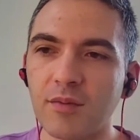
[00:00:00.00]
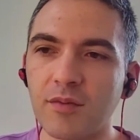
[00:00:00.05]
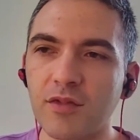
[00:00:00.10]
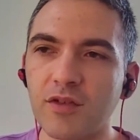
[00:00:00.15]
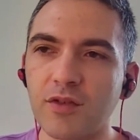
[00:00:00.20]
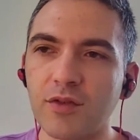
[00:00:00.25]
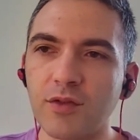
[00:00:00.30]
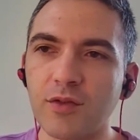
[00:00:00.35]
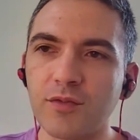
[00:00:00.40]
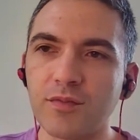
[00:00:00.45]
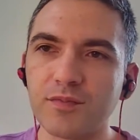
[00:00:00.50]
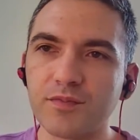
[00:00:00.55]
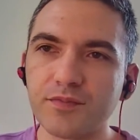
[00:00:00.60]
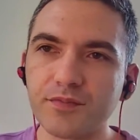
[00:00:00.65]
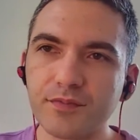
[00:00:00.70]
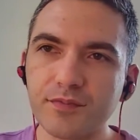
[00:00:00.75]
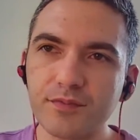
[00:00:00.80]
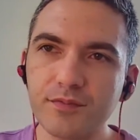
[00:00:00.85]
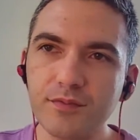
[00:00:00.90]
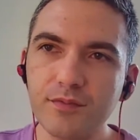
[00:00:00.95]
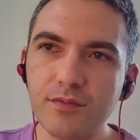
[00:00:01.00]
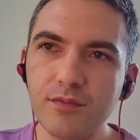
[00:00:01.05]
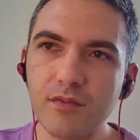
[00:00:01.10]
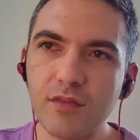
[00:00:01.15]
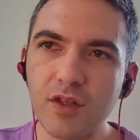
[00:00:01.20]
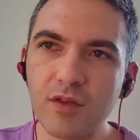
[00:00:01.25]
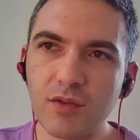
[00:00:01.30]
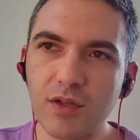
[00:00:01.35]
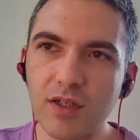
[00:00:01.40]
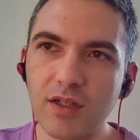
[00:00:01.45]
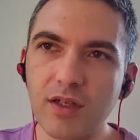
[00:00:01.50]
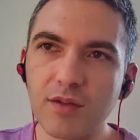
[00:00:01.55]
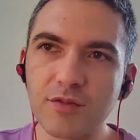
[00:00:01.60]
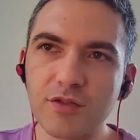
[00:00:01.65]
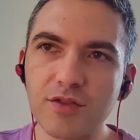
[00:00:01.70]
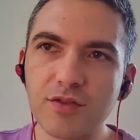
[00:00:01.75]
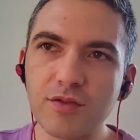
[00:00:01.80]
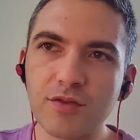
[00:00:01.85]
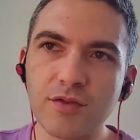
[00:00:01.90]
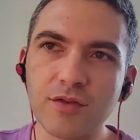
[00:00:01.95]
So when it
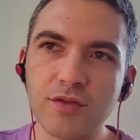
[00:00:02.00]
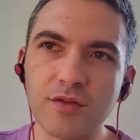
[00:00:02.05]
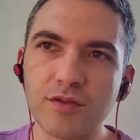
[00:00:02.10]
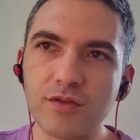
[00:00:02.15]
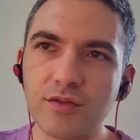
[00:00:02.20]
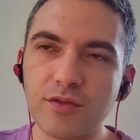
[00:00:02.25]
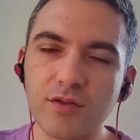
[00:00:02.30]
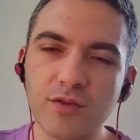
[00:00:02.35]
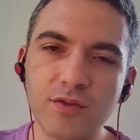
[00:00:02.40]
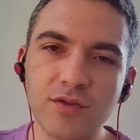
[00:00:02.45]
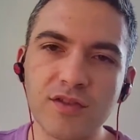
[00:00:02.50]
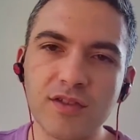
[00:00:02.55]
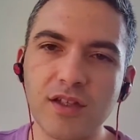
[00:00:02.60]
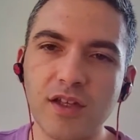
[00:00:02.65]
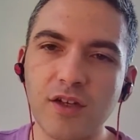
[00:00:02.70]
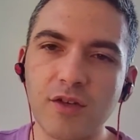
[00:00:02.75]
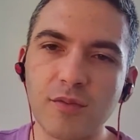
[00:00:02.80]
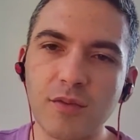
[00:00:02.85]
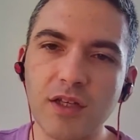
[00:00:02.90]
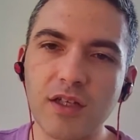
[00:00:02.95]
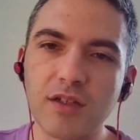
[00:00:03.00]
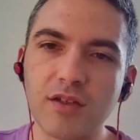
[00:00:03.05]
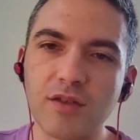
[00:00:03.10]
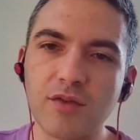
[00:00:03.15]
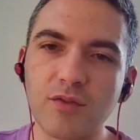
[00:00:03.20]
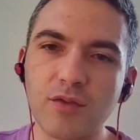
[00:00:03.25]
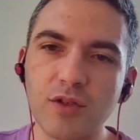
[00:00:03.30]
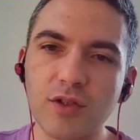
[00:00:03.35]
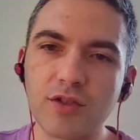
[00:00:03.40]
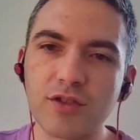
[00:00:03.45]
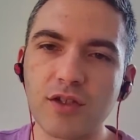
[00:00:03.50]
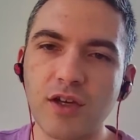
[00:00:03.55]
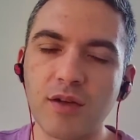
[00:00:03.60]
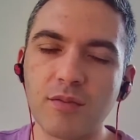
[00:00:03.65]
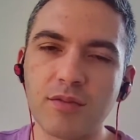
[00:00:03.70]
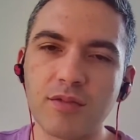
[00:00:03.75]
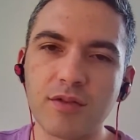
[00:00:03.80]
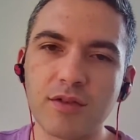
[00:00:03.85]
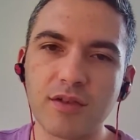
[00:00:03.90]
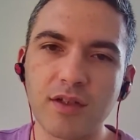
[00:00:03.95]
comes to ouds that are made in a
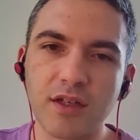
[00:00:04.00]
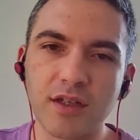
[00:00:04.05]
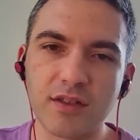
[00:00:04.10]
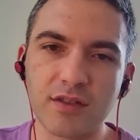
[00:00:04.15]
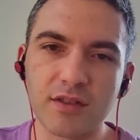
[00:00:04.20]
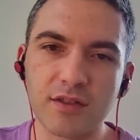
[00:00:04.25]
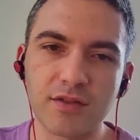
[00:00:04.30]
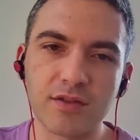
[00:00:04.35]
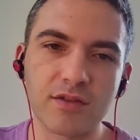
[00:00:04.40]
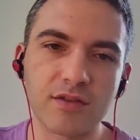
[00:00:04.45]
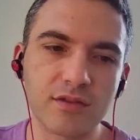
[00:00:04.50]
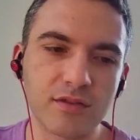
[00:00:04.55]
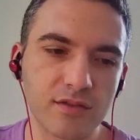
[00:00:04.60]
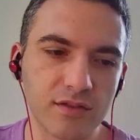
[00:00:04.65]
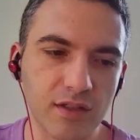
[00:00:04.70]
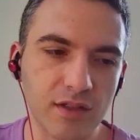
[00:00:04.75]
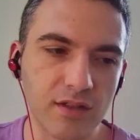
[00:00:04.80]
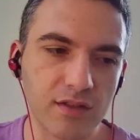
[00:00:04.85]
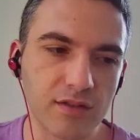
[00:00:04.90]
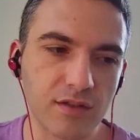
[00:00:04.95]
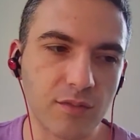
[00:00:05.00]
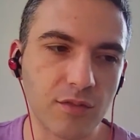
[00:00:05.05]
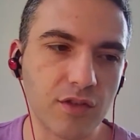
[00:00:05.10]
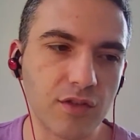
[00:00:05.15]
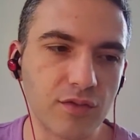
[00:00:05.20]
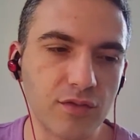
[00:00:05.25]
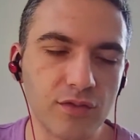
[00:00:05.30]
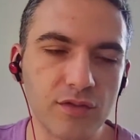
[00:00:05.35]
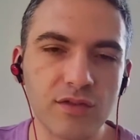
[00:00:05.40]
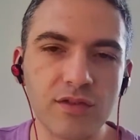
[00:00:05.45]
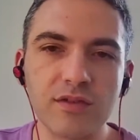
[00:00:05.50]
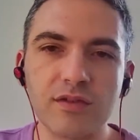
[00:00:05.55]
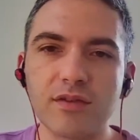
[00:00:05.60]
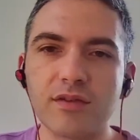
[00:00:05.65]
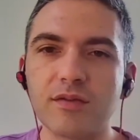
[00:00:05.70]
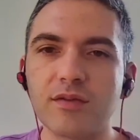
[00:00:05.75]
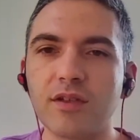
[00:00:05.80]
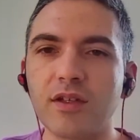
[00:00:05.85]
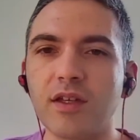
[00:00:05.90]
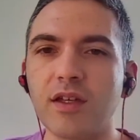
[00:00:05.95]
workshop, such as some of the ouds
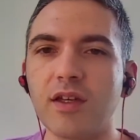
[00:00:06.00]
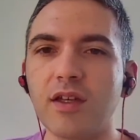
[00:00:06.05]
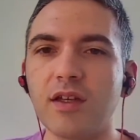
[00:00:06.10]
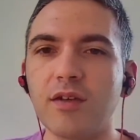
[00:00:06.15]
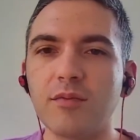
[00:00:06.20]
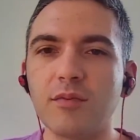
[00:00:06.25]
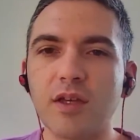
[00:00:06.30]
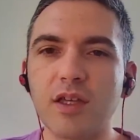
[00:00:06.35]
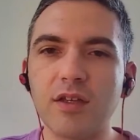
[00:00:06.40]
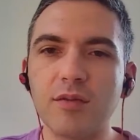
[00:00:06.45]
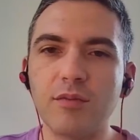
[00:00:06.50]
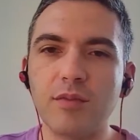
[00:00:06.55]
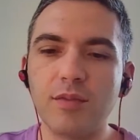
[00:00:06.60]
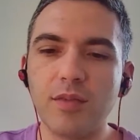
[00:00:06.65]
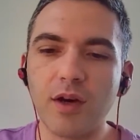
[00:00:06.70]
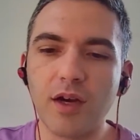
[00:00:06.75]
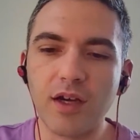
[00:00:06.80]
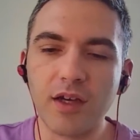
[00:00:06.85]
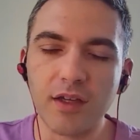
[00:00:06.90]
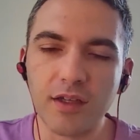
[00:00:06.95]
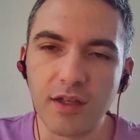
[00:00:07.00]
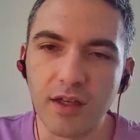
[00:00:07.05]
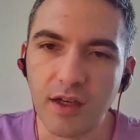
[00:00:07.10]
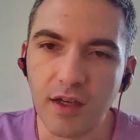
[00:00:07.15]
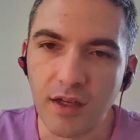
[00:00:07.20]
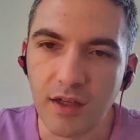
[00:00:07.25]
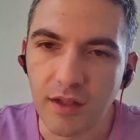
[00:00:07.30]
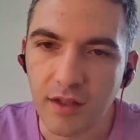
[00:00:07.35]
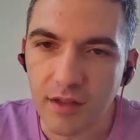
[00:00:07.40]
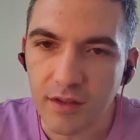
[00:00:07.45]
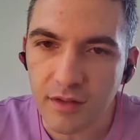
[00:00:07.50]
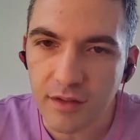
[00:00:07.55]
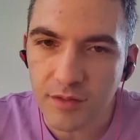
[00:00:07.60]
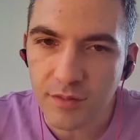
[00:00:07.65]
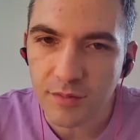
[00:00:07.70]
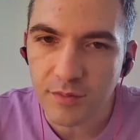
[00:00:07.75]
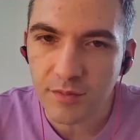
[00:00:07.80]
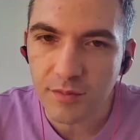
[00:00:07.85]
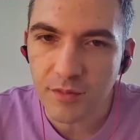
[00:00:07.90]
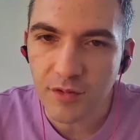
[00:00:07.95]
made
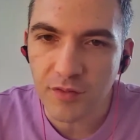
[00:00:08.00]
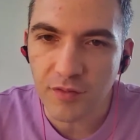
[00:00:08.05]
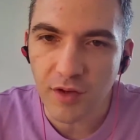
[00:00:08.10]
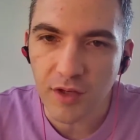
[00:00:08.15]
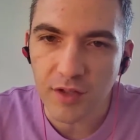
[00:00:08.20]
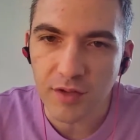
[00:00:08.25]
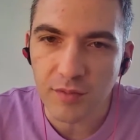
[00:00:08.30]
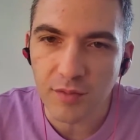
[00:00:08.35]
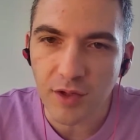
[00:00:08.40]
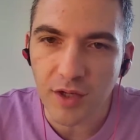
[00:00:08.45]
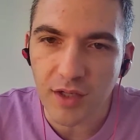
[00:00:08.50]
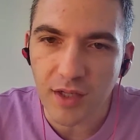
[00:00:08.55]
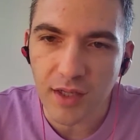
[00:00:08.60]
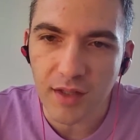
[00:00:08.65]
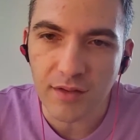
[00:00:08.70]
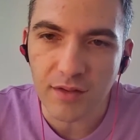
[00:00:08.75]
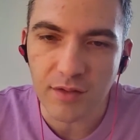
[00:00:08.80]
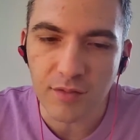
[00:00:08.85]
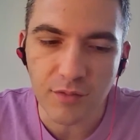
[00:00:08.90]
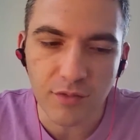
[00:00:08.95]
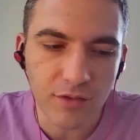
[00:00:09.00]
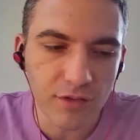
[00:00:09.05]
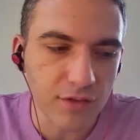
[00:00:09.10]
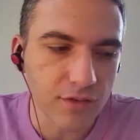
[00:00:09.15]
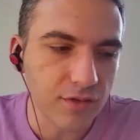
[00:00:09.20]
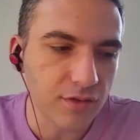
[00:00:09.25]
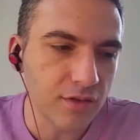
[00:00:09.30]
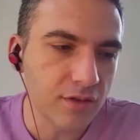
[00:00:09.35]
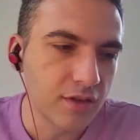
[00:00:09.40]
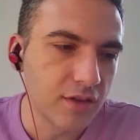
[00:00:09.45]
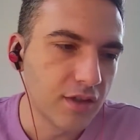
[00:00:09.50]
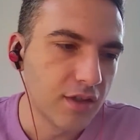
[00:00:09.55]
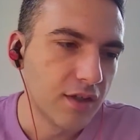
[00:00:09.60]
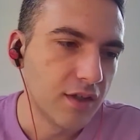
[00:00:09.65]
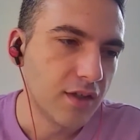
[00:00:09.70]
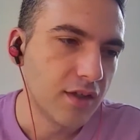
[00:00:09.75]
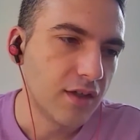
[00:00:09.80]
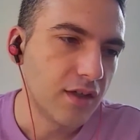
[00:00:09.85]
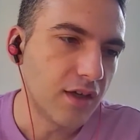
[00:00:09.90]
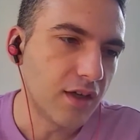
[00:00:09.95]
provided by Ethnic Musical,
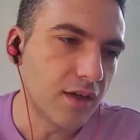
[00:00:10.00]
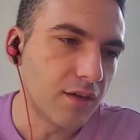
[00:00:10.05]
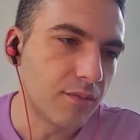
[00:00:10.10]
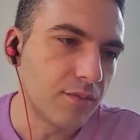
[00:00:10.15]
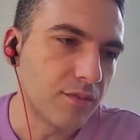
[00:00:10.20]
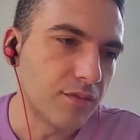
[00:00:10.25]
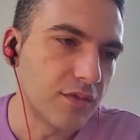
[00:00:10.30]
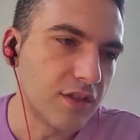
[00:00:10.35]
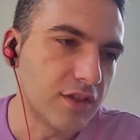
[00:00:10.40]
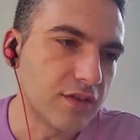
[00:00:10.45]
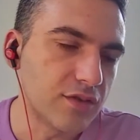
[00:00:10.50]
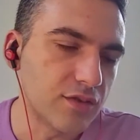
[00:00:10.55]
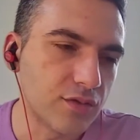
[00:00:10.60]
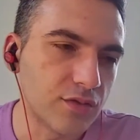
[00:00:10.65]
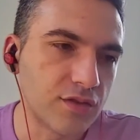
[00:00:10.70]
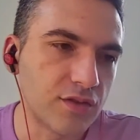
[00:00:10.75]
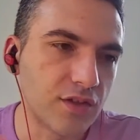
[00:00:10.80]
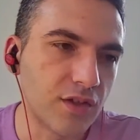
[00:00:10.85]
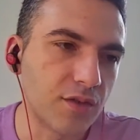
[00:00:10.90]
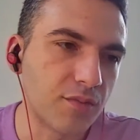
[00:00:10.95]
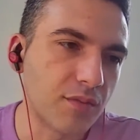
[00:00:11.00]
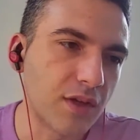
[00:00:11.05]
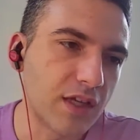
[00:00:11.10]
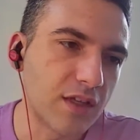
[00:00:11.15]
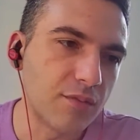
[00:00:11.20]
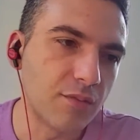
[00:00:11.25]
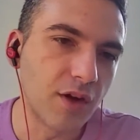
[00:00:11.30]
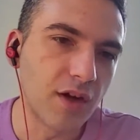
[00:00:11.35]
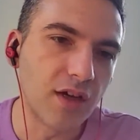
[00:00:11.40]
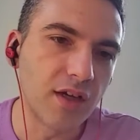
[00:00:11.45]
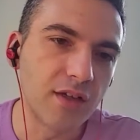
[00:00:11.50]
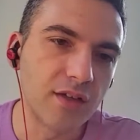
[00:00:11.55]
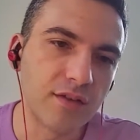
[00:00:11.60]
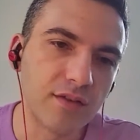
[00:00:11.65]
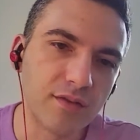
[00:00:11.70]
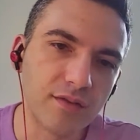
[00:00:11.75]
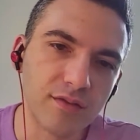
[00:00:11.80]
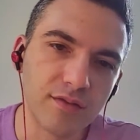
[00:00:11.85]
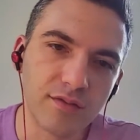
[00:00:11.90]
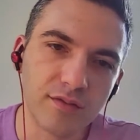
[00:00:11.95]
these ouds are made
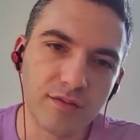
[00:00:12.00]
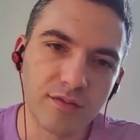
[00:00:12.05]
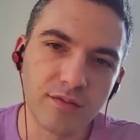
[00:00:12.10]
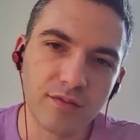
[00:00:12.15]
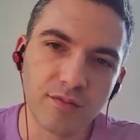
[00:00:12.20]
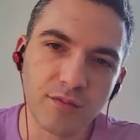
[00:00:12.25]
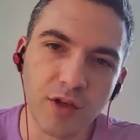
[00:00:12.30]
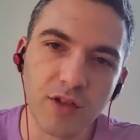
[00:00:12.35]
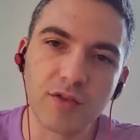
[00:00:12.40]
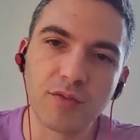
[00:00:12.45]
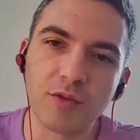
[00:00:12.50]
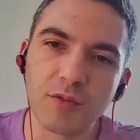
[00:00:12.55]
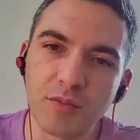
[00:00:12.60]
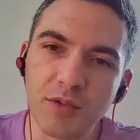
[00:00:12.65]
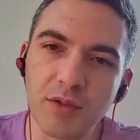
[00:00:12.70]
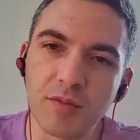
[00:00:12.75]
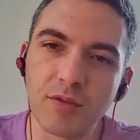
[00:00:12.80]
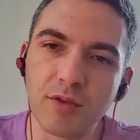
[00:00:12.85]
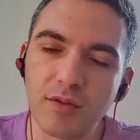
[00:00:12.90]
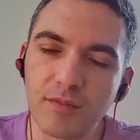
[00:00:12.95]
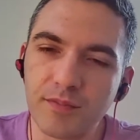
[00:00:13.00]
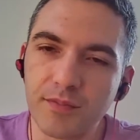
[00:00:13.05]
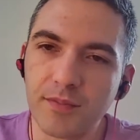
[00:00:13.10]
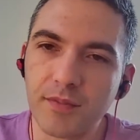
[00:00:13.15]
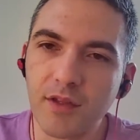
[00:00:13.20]
by multiple people.